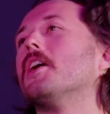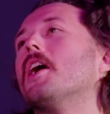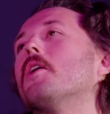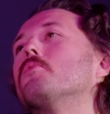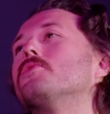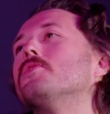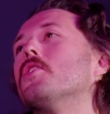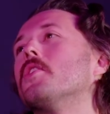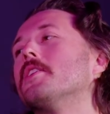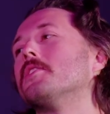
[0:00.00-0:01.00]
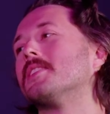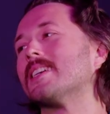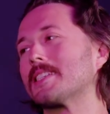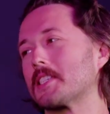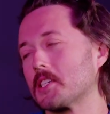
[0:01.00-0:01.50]
I was not in the
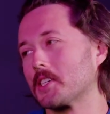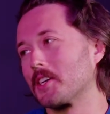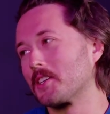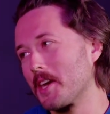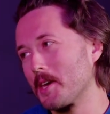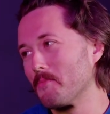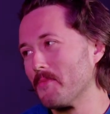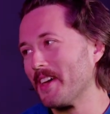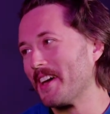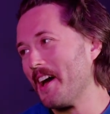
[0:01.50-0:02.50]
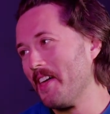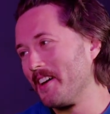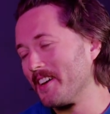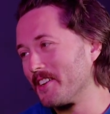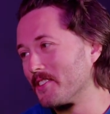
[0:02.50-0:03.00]
dating game at
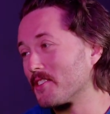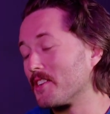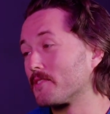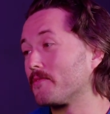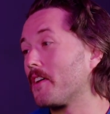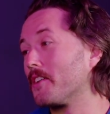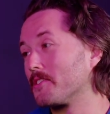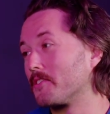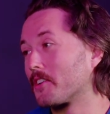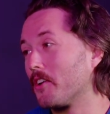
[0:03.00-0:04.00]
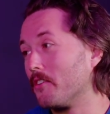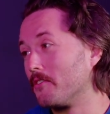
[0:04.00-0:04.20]
that age, as far as I recall.